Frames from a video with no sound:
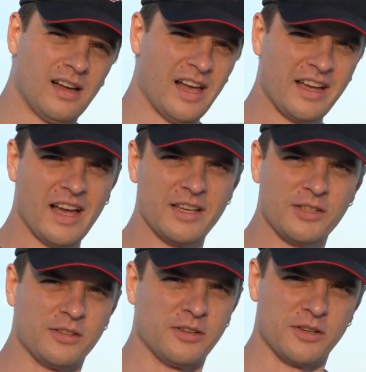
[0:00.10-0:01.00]
Hi
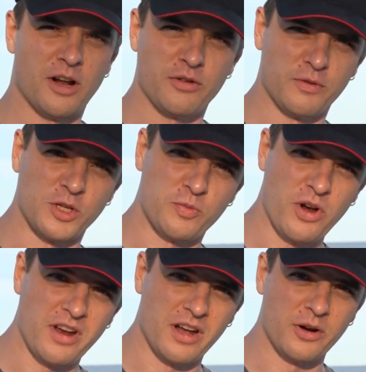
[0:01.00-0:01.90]
guys, this is Artem with the
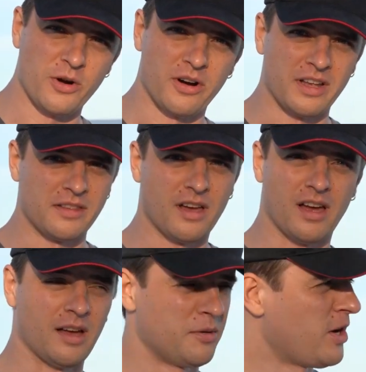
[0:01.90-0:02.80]
Spray Gunner, and
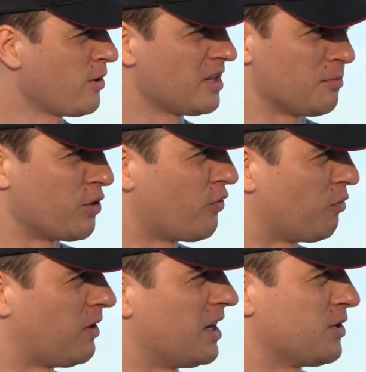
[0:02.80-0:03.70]
I'm here at the
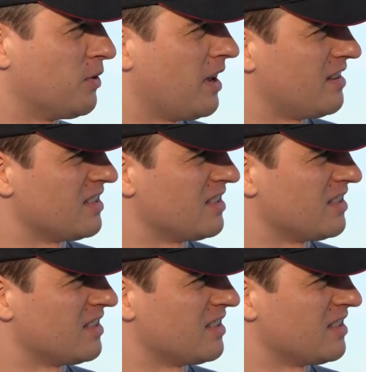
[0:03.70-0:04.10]
beautiful place today.